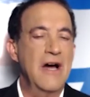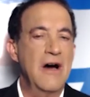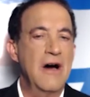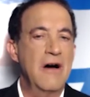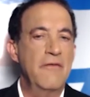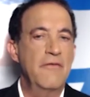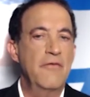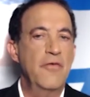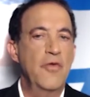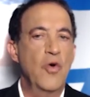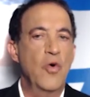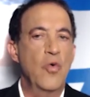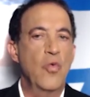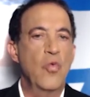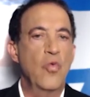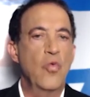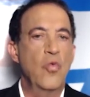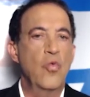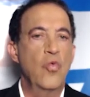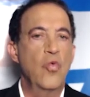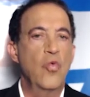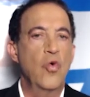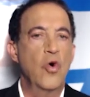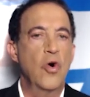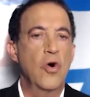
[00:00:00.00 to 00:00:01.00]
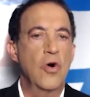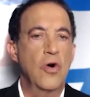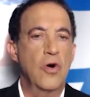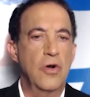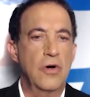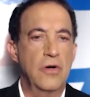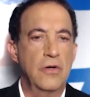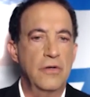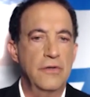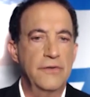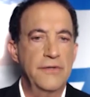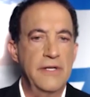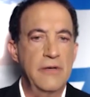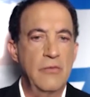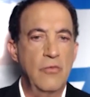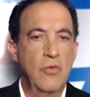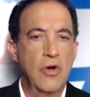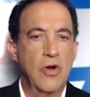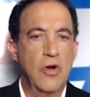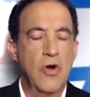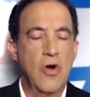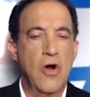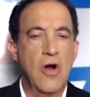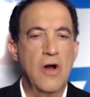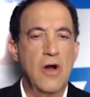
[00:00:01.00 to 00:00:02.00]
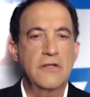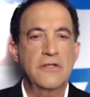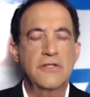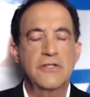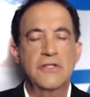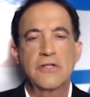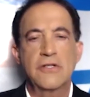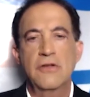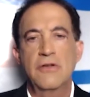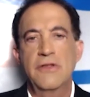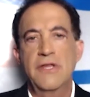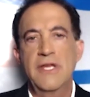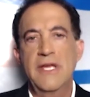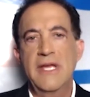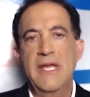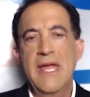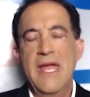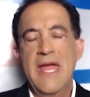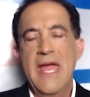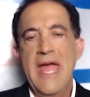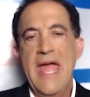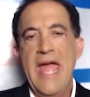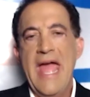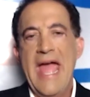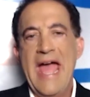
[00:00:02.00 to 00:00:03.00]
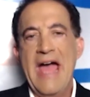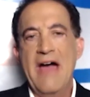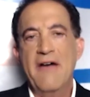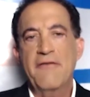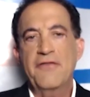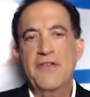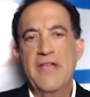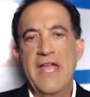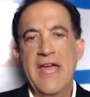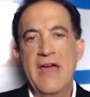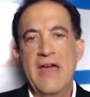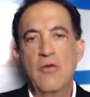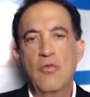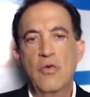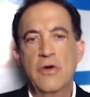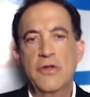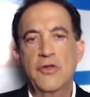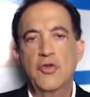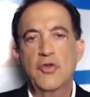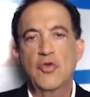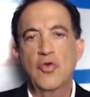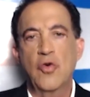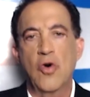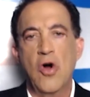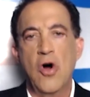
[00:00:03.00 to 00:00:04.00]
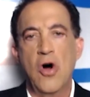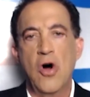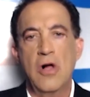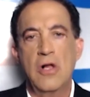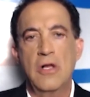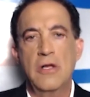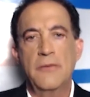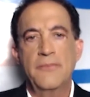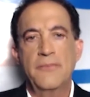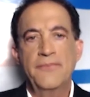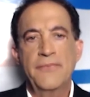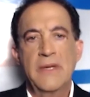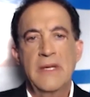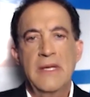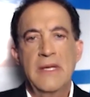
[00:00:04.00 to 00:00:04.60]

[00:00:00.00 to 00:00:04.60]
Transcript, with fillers: of the world in regards to the Afghan withdrawal